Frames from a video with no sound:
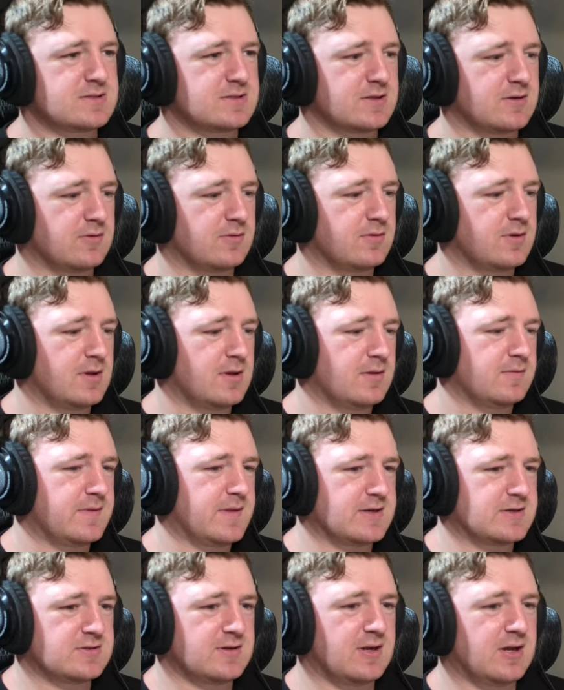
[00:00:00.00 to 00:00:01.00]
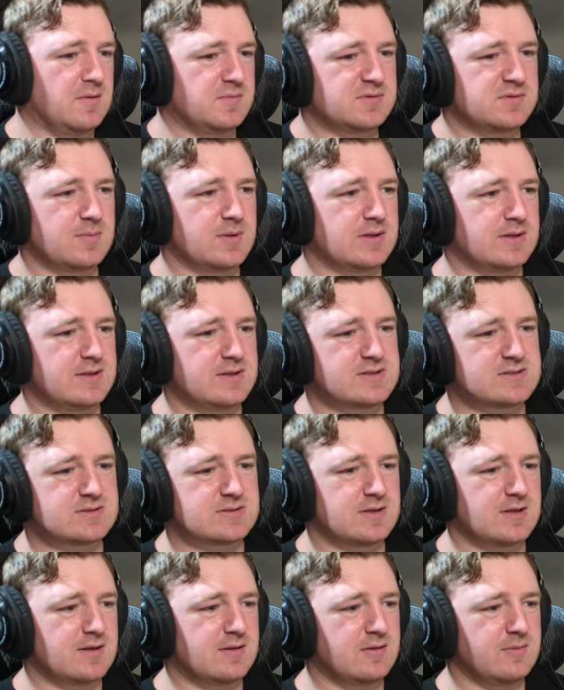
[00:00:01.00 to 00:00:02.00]
So that should help them at
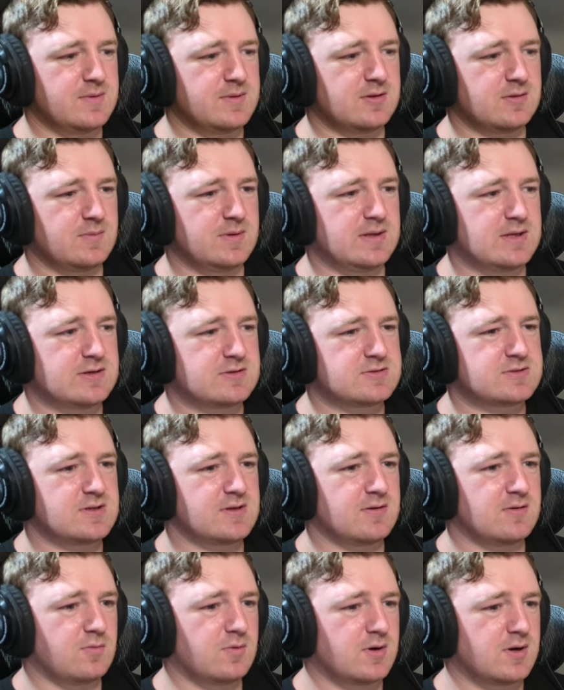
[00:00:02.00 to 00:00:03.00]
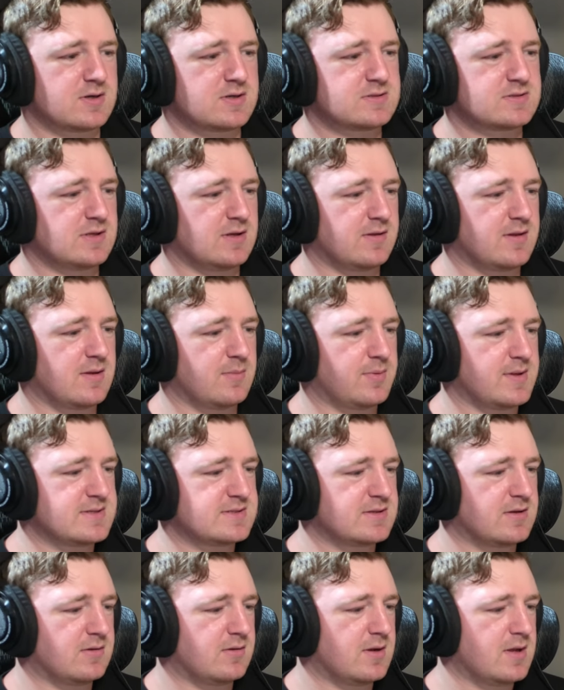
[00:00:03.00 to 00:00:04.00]
least. Uh, they'll, be, they'll be interesting to watch, see how that
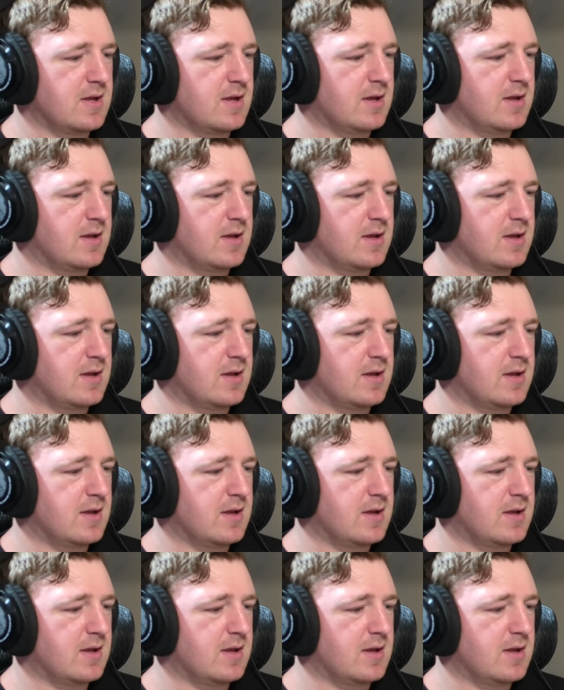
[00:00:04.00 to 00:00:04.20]
plays out.